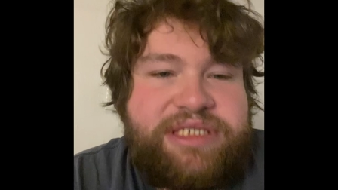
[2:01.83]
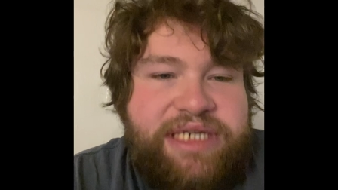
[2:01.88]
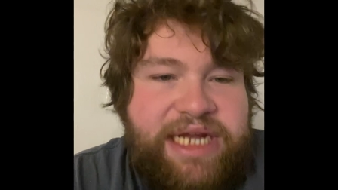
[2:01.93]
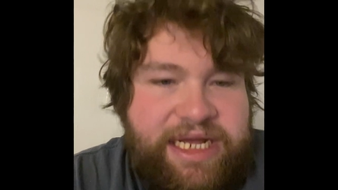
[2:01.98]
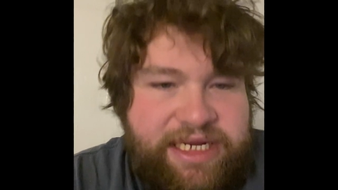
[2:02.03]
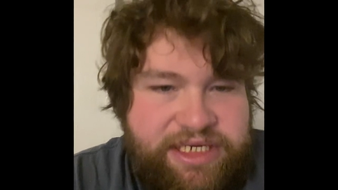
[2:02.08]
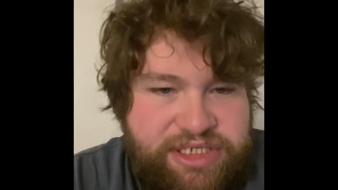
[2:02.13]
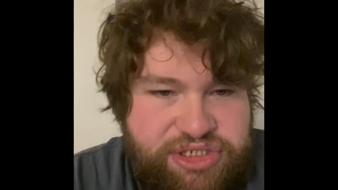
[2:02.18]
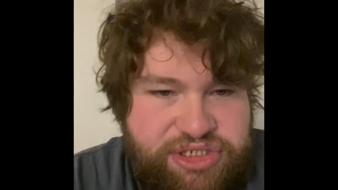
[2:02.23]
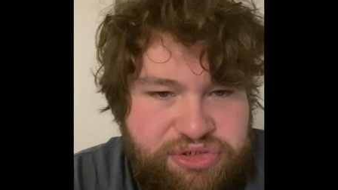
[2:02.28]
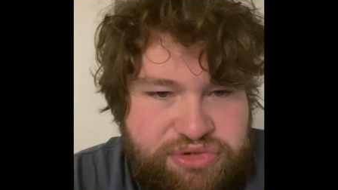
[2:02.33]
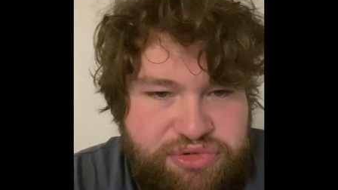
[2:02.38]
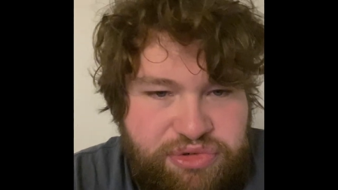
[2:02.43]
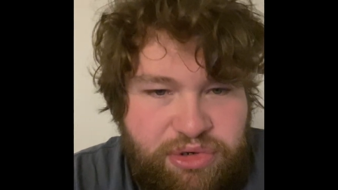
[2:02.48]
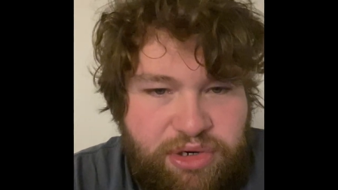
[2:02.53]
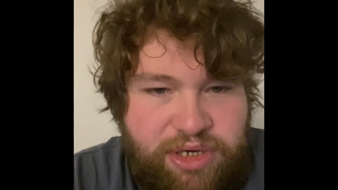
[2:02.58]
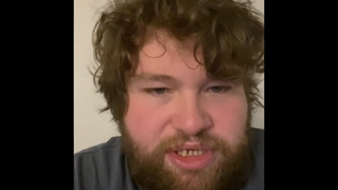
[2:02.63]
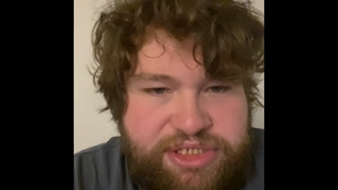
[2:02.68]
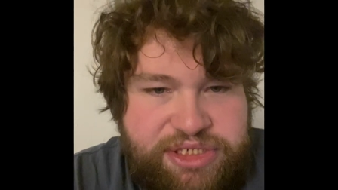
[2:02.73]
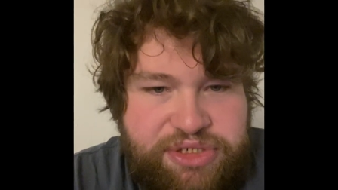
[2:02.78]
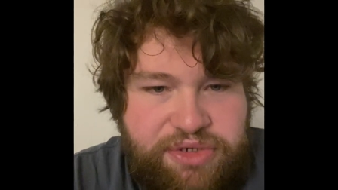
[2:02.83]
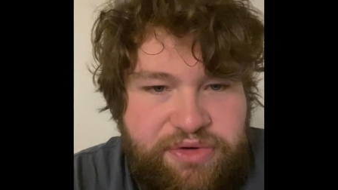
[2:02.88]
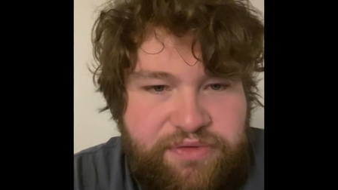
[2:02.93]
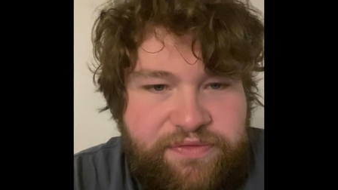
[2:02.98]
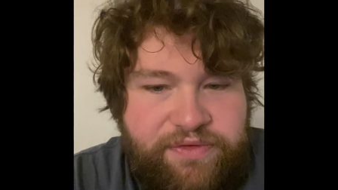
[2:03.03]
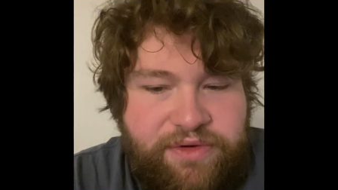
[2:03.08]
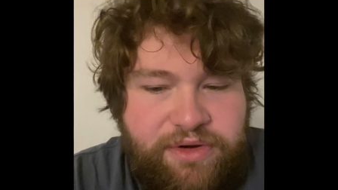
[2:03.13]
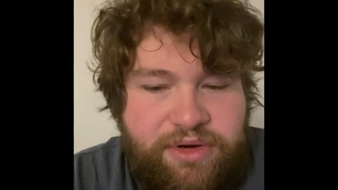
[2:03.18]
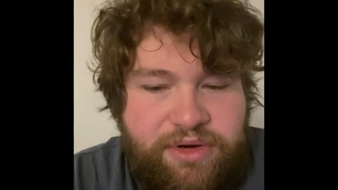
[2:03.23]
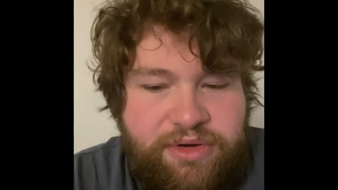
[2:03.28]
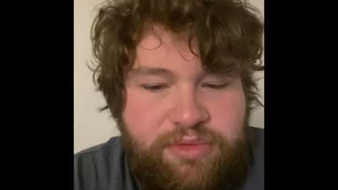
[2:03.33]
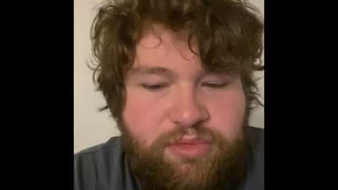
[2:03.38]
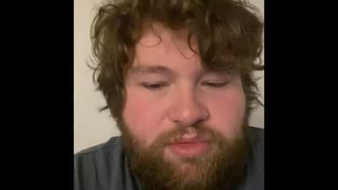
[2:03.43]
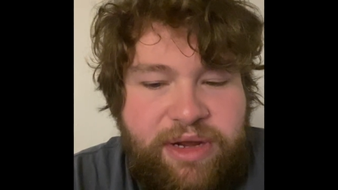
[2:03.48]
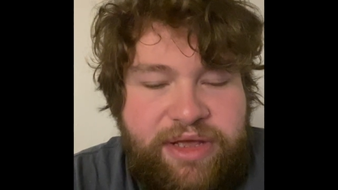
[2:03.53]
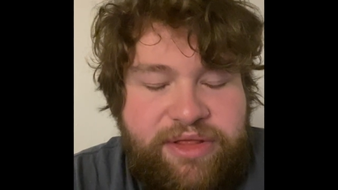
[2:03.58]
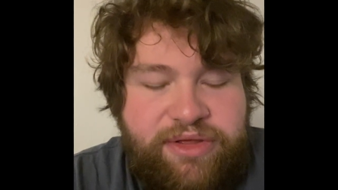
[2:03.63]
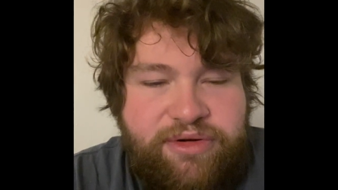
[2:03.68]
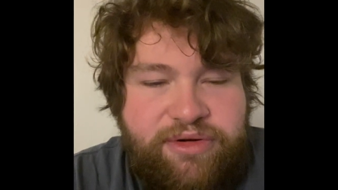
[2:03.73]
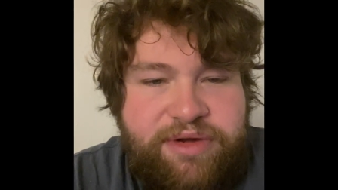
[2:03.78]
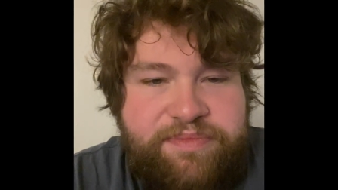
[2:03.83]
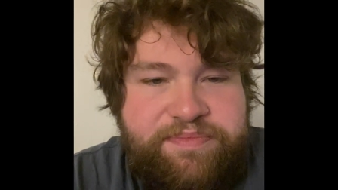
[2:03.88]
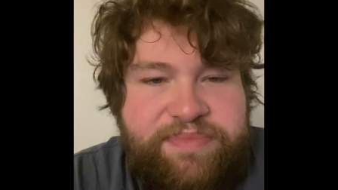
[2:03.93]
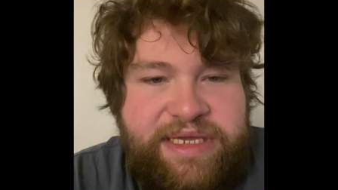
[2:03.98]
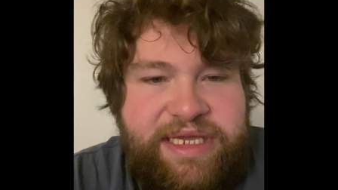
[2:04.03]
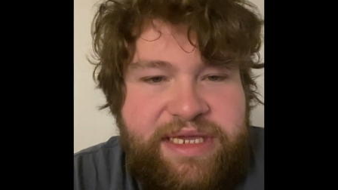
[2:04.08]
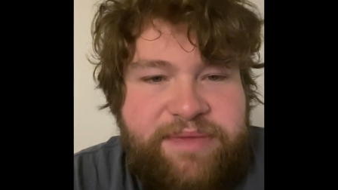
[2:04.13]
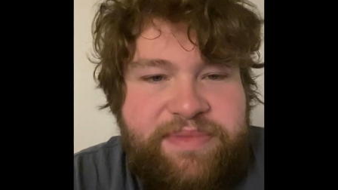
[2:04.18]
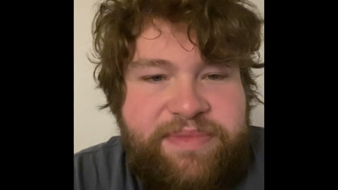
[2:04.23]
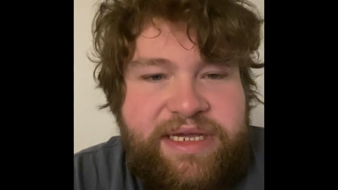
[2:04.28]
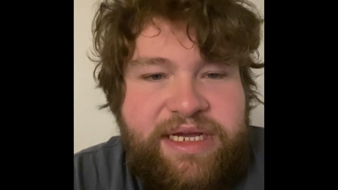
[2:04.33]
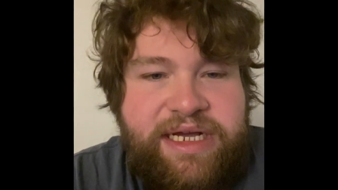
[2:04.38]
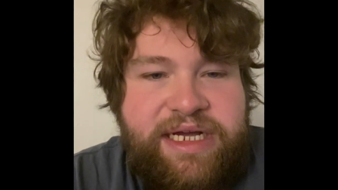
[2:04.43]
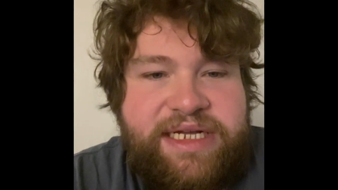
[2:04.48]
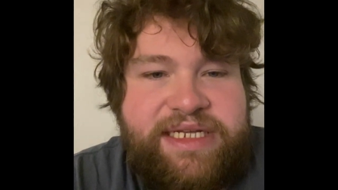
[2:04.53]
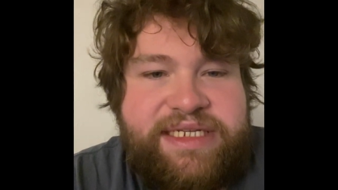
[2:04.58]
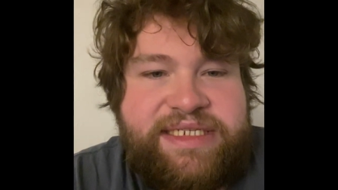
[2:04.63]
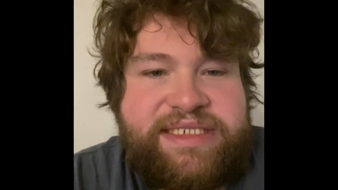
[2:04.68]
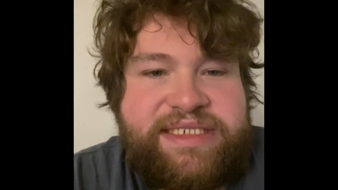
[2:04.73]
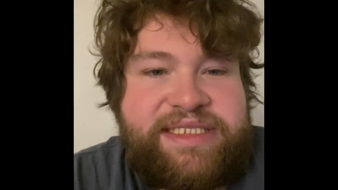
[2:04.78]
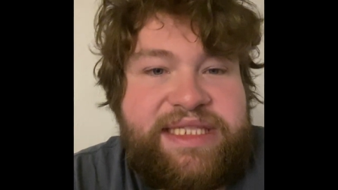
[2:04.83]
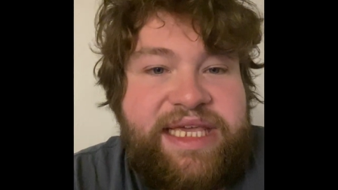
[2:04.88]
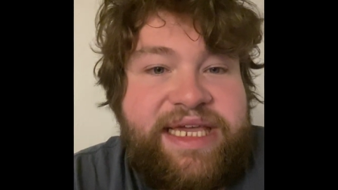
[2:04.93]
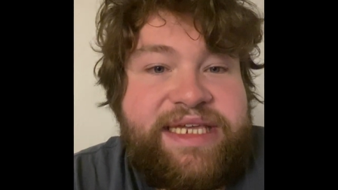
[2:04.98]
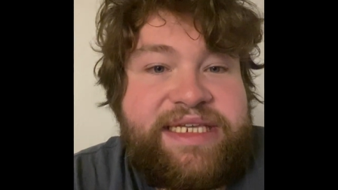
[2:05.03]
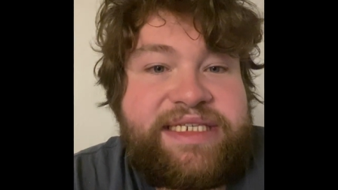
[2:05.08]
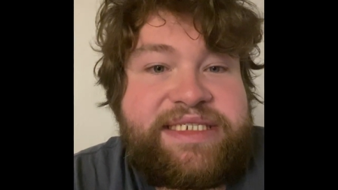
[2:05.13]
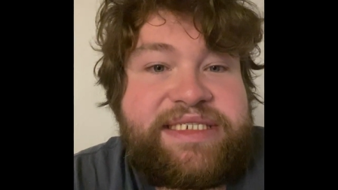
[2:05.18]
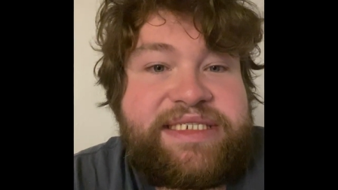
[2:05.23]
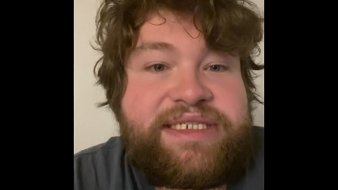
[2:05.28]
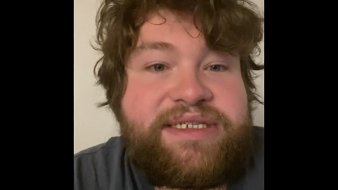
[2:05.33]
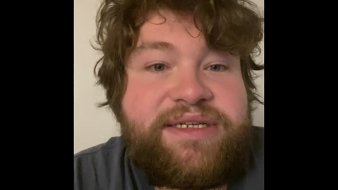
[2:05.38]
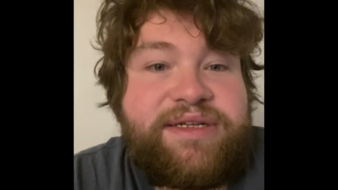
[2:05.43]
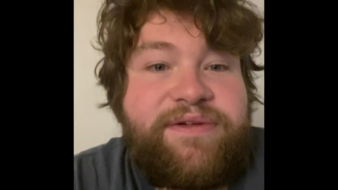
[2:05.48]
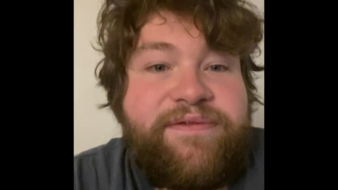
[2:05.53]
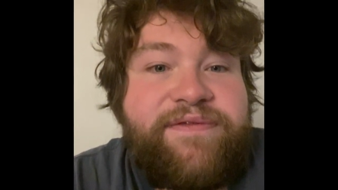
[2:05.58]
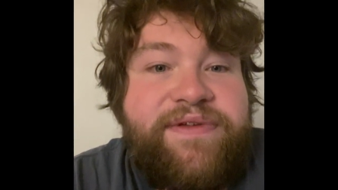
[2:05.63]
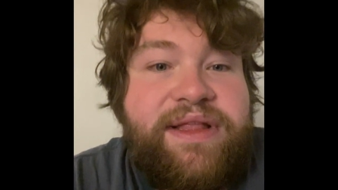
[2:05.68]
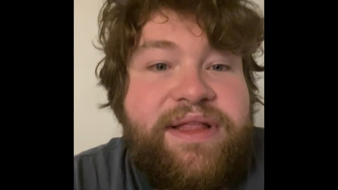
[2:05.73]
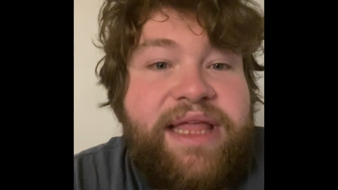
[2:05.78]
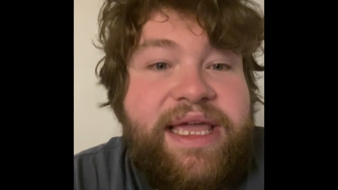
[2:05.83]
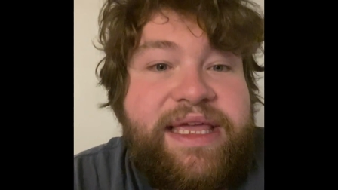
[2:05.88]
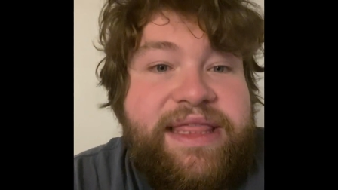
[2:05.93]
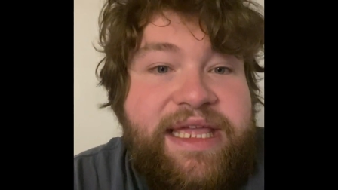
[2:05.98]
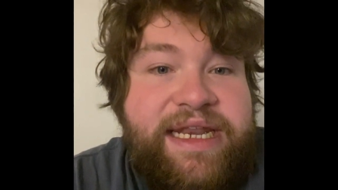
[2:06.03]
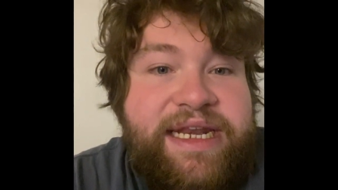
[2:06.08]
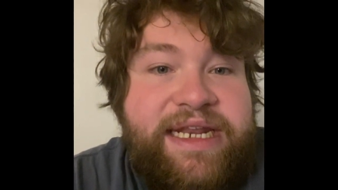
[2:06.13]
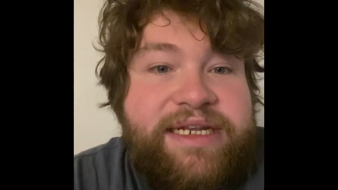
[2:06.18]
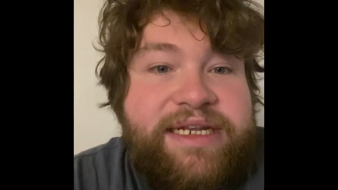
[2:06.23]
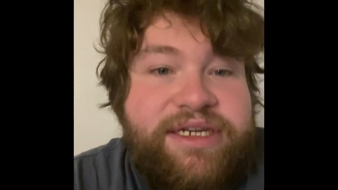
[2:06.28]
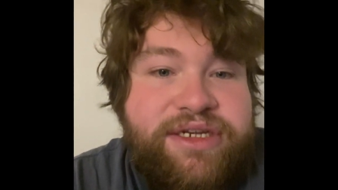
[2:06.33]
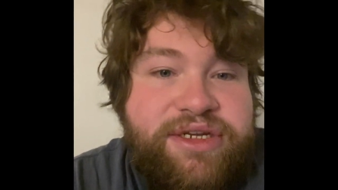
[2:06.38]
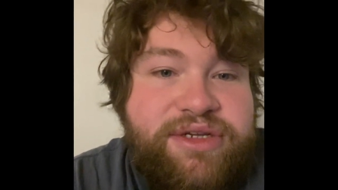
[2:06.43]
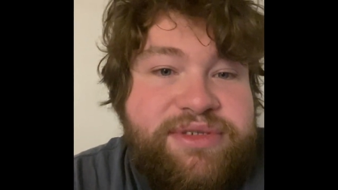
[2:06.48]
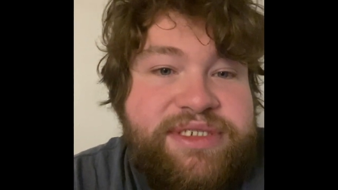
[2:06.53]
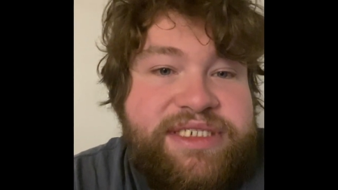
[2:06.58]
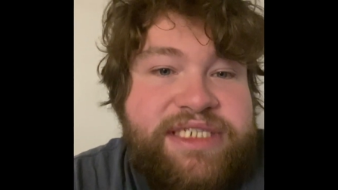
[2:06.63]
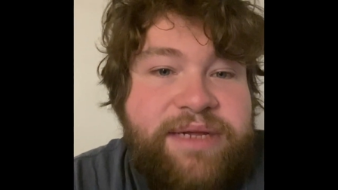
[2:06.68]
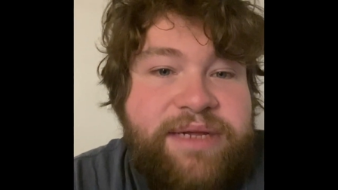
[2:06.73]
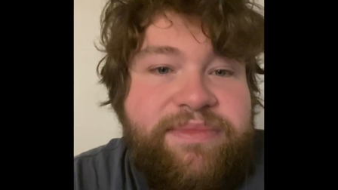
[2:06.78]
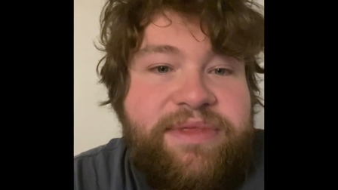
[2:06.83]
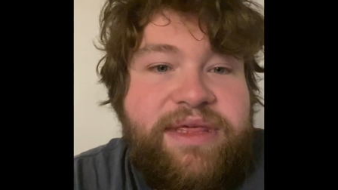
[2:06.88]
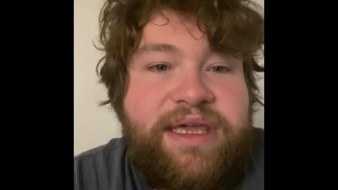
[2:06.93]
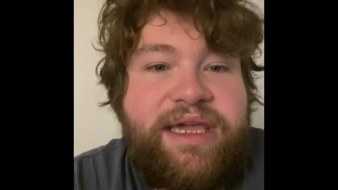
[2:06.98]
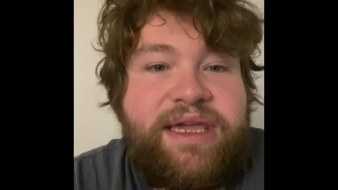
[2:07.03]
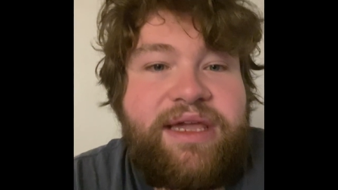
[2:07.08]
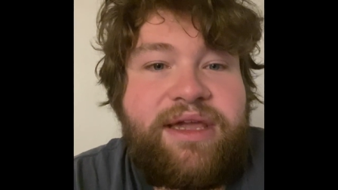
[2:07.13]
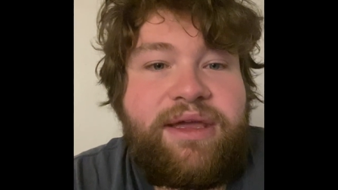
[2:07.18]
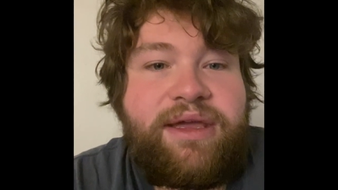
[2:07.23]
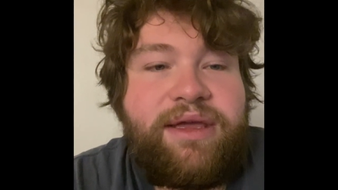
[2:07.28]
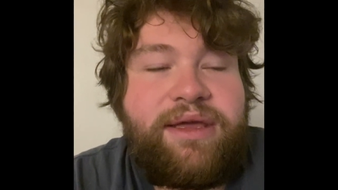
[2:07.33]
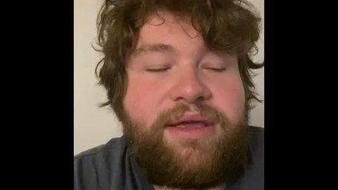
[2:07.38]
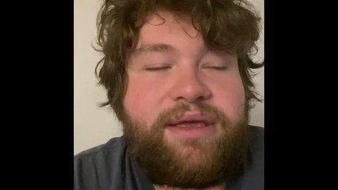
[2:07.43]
not to cross over, whether it be because they still feel like they need to do something,